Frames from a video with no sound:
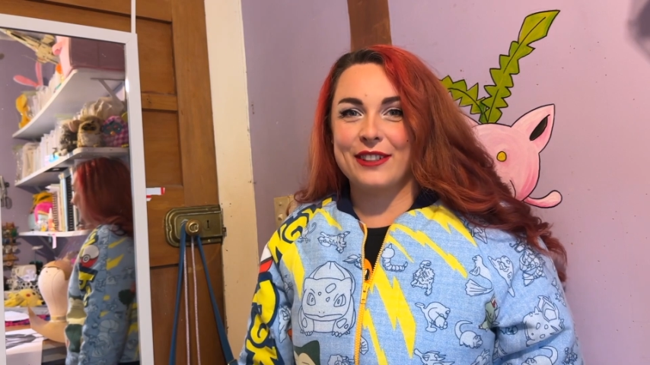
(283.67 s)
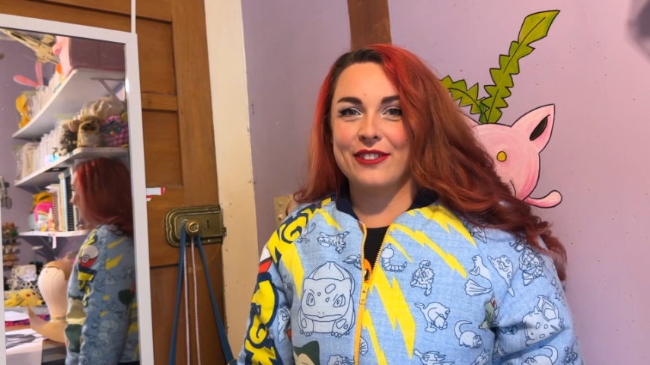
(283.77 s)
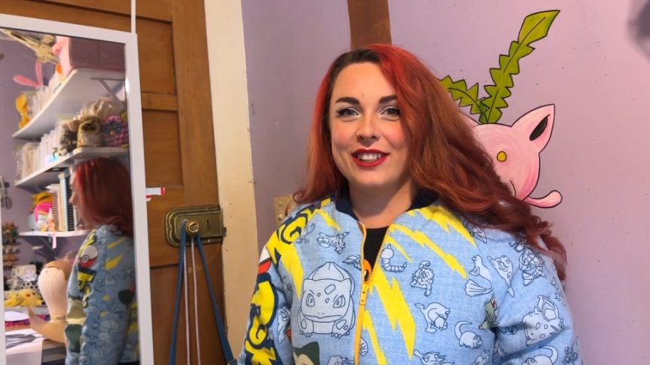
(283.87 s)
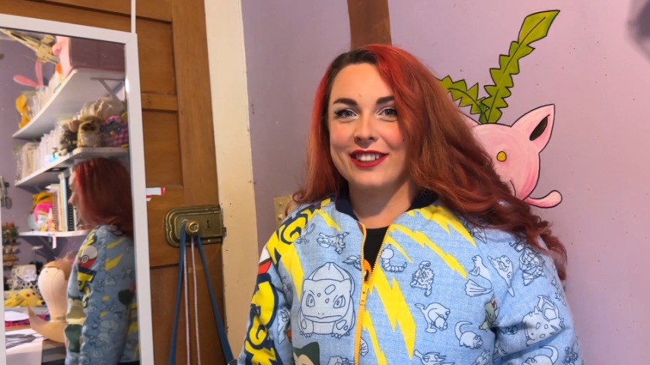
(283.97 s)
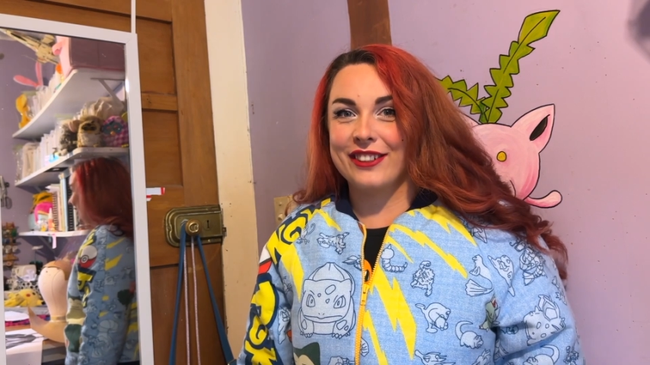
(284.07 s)

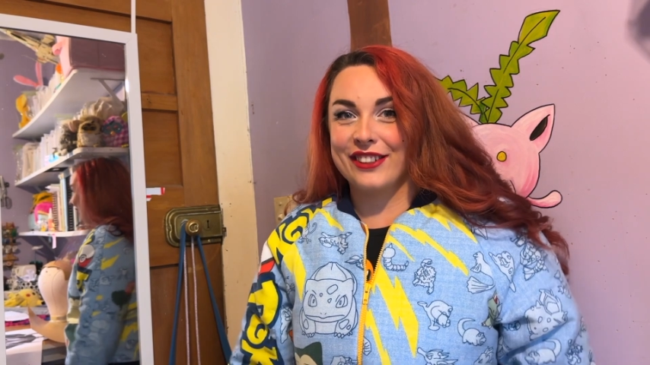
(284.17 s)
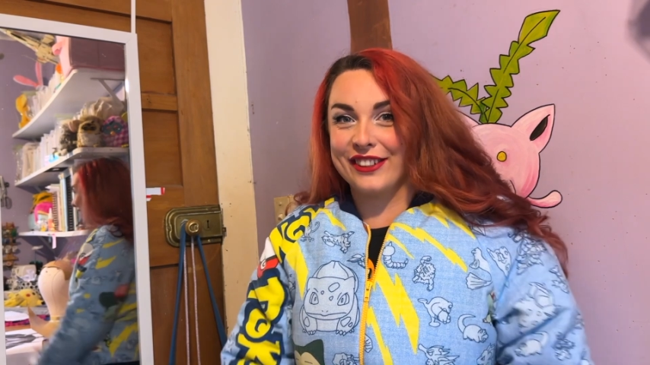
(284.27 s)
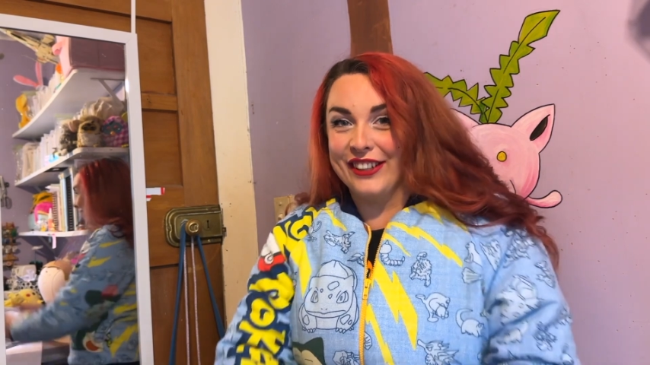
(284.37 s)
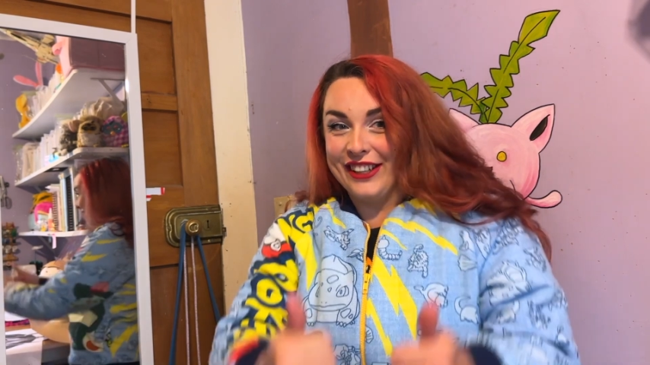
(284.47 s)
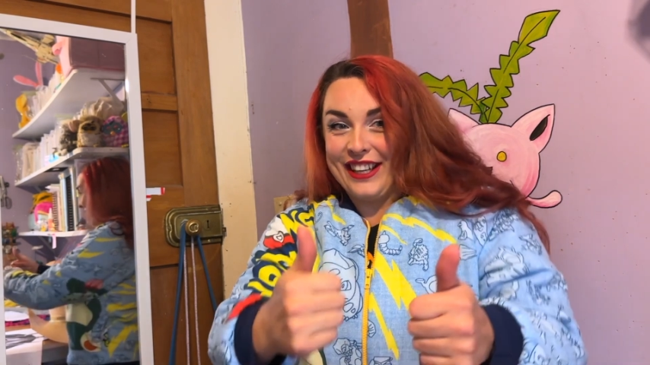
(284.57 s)
videos, so
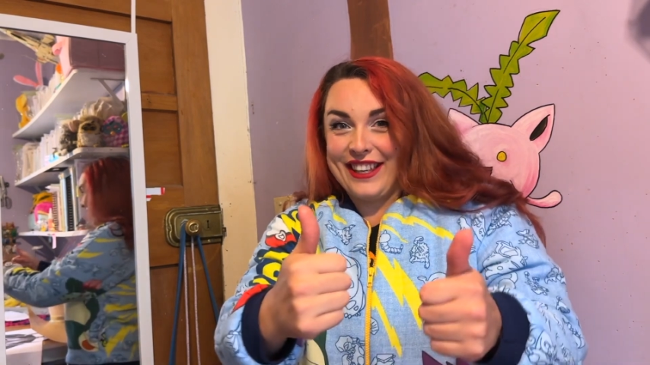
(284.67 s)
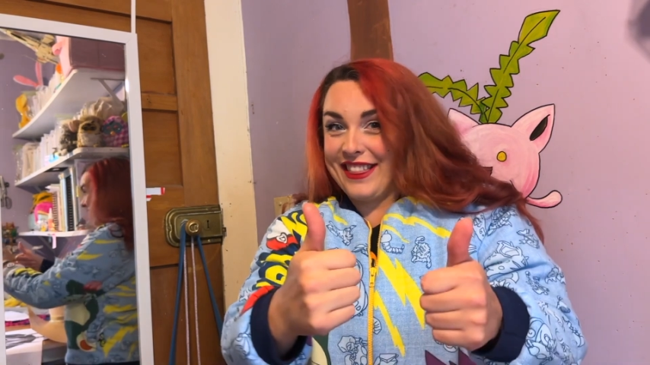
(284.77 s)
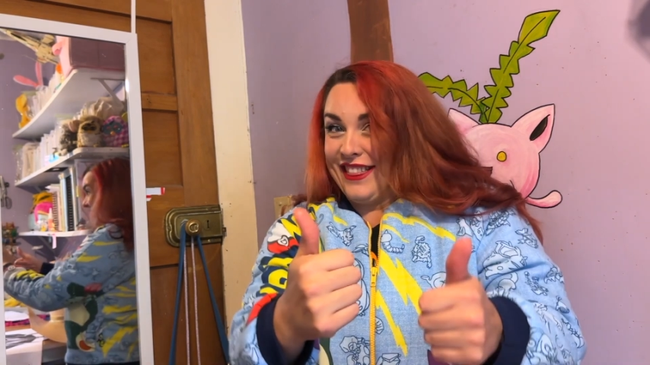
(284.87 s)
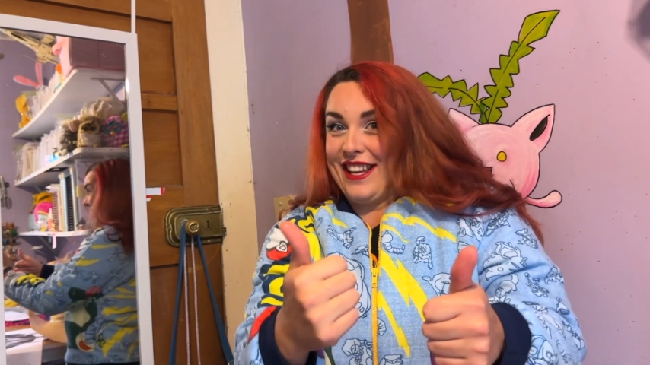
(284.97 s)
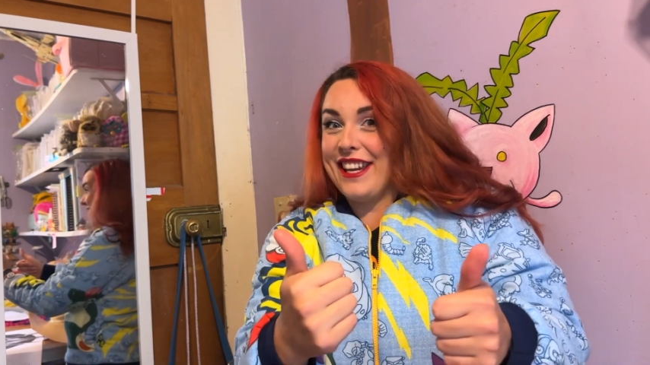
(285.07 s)

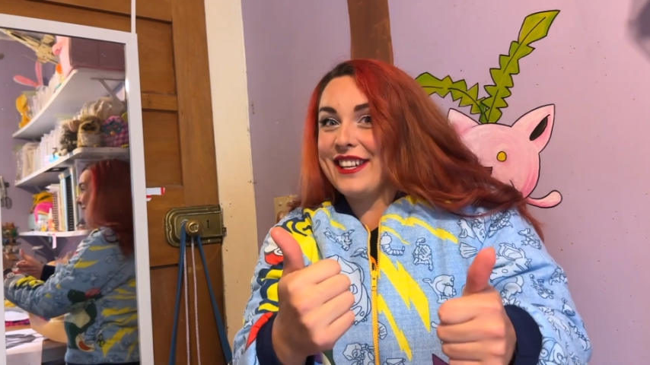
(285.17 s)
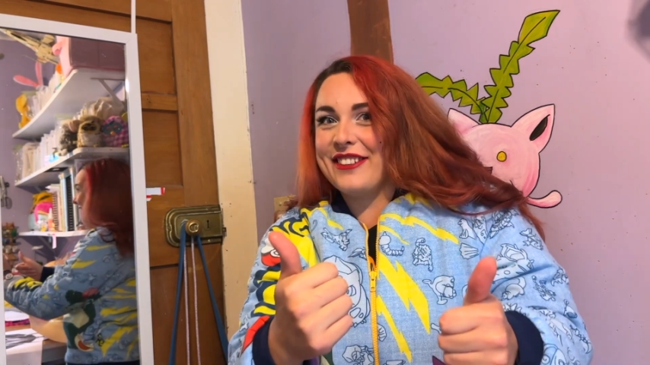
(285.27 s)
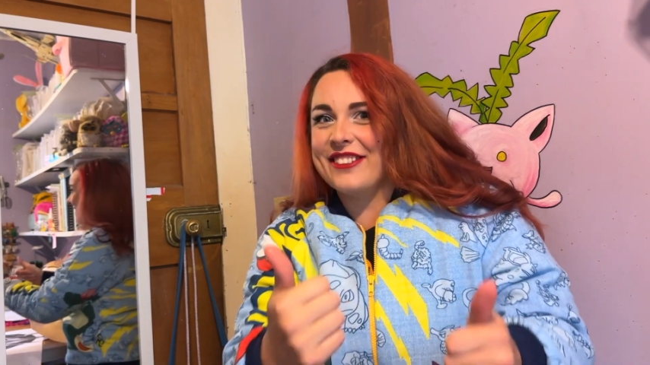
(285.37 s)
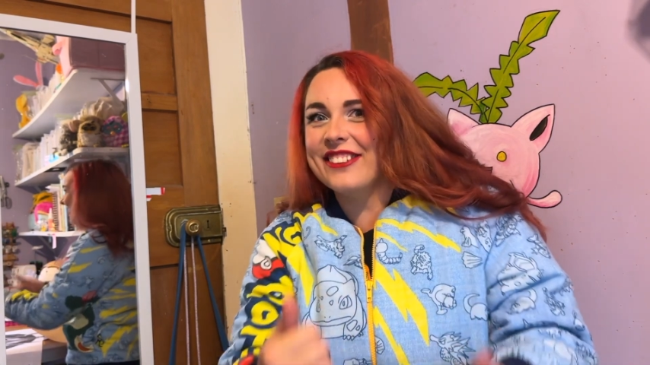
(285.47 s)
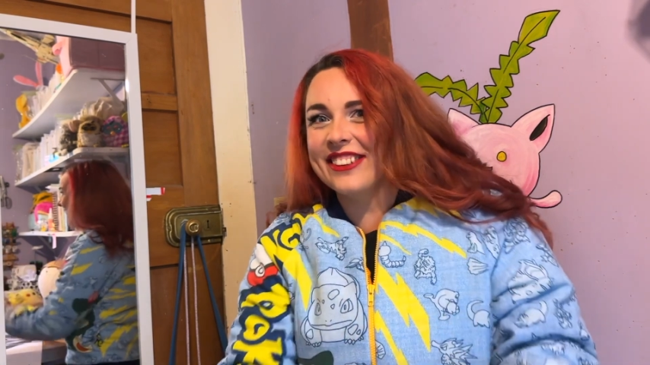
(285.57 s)
thank
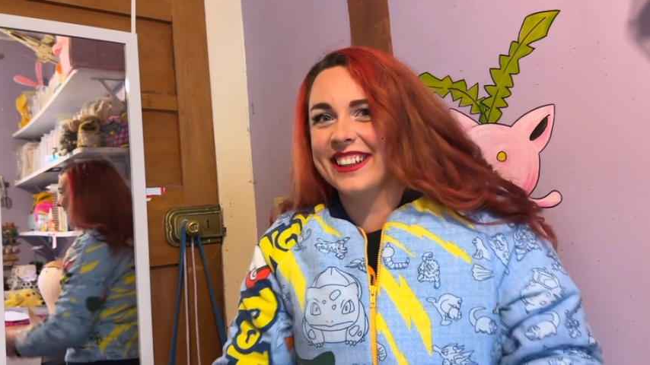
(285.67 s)
you.